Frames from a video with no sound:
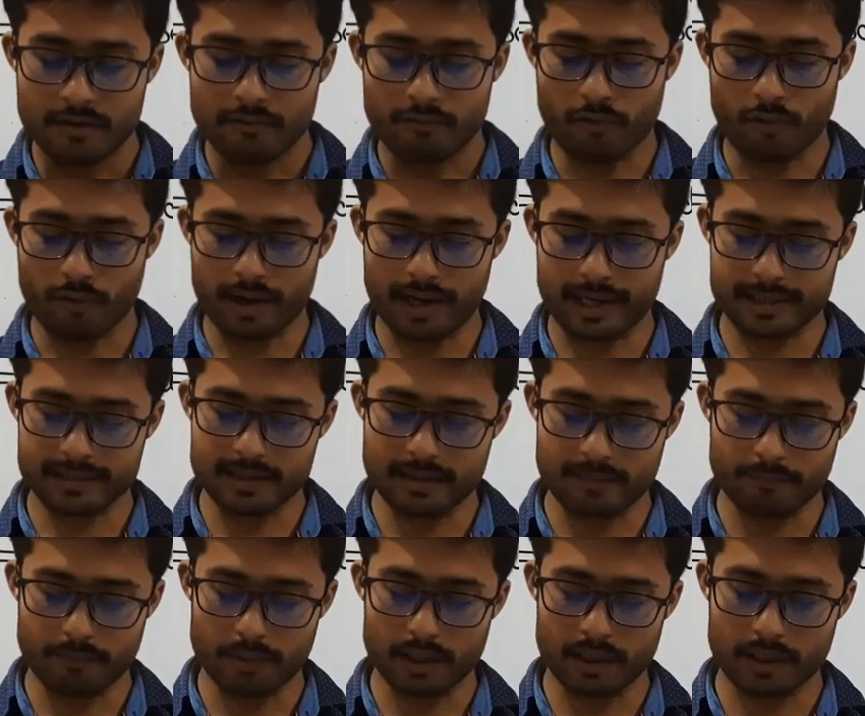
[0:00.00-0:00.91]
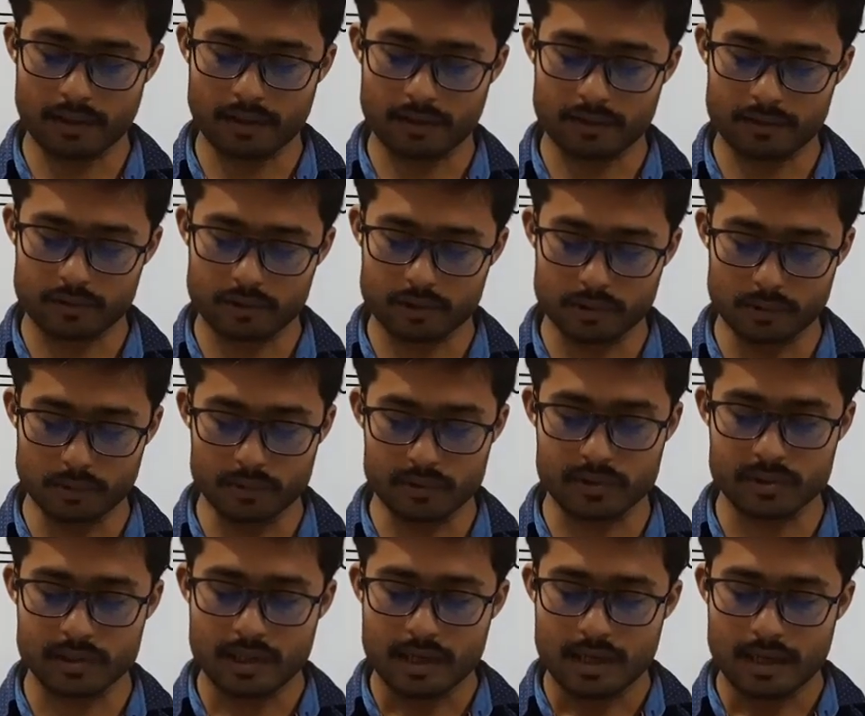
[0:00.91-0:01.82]
For example, through
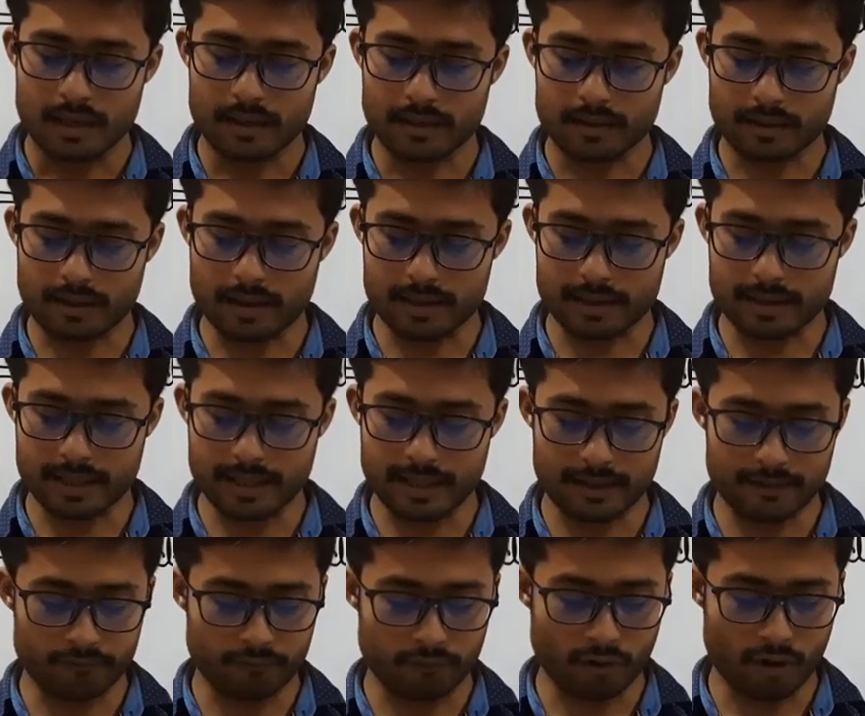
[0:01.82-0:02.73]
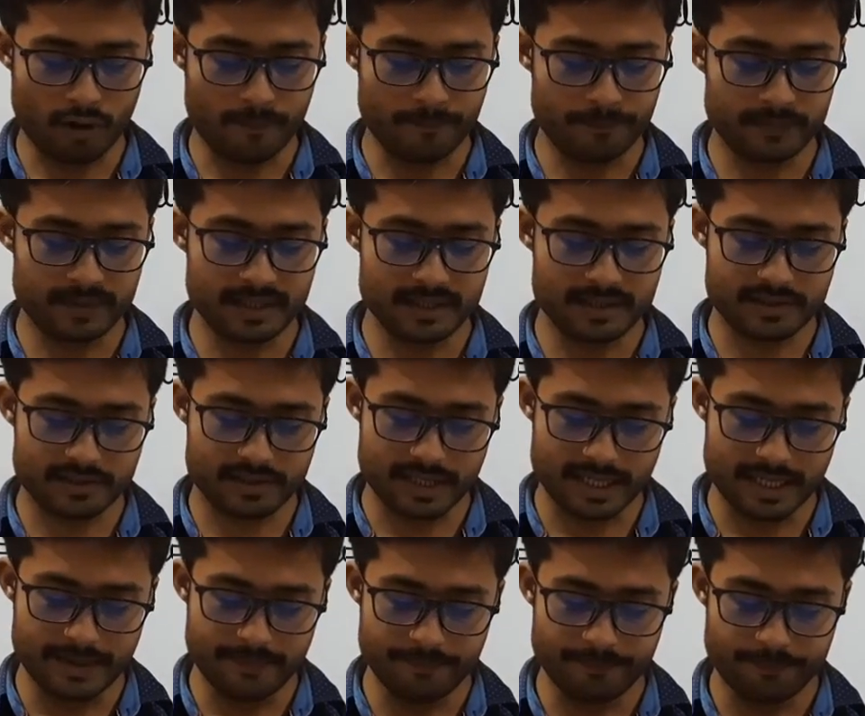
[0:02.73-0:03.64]
cutting from the
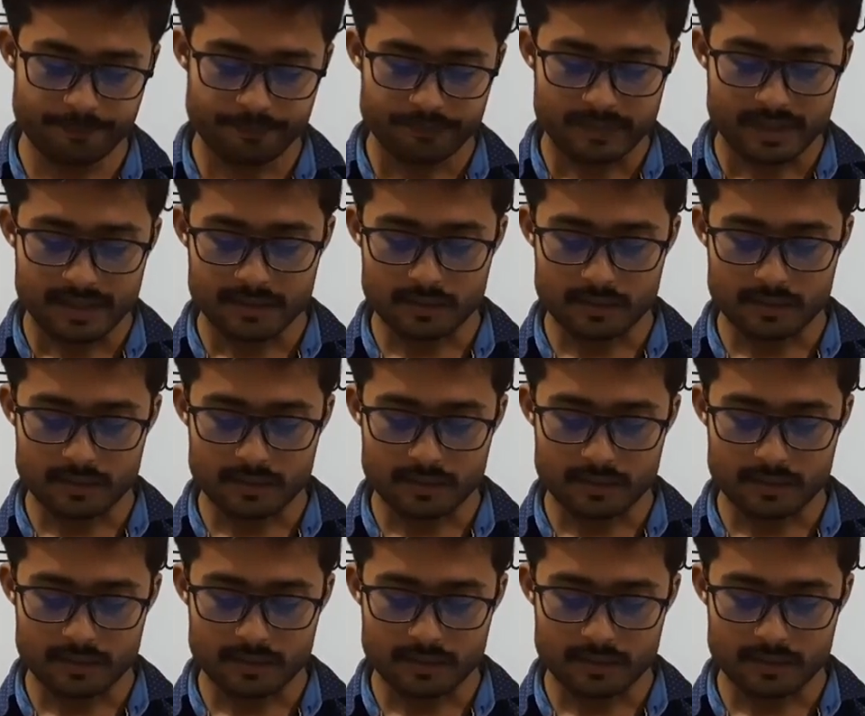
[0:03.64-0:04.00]
stem,